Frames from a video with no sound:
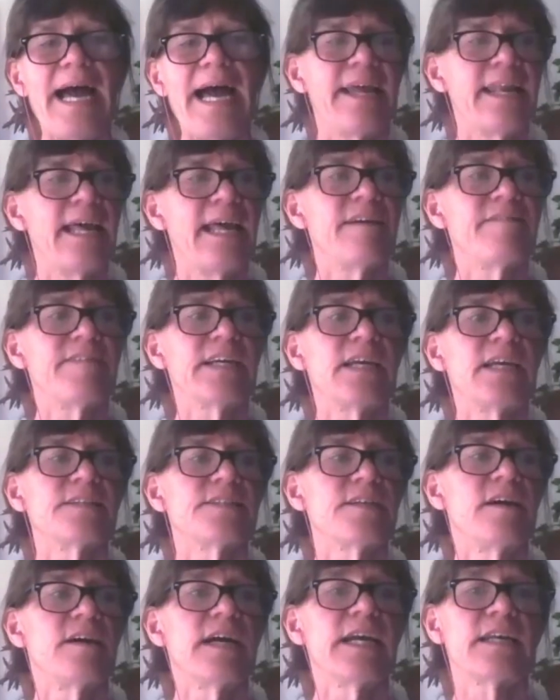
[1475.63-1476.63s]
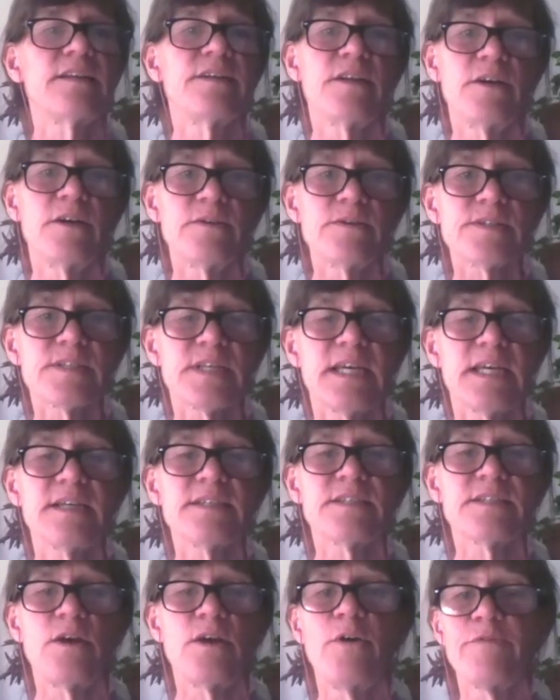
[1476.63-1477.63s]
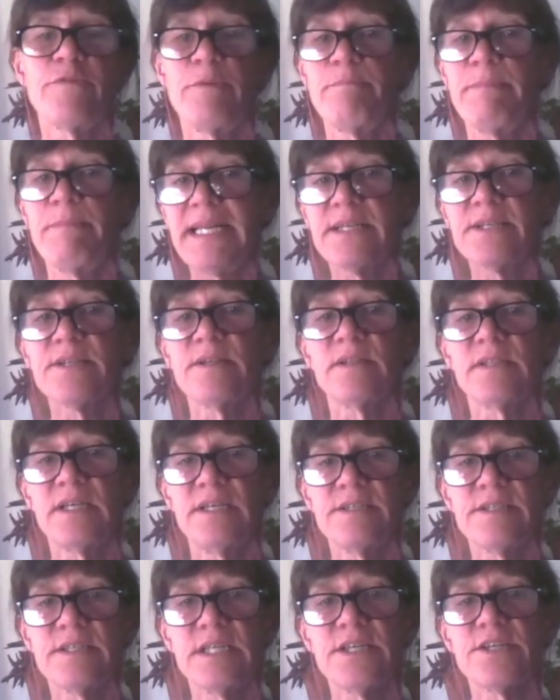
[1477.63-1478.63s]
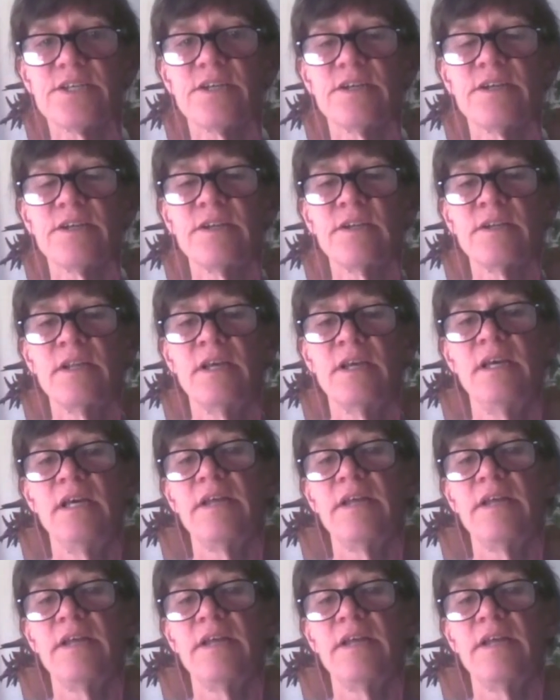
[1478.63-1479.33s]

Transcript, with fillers: and having a diagnosis of a mental condition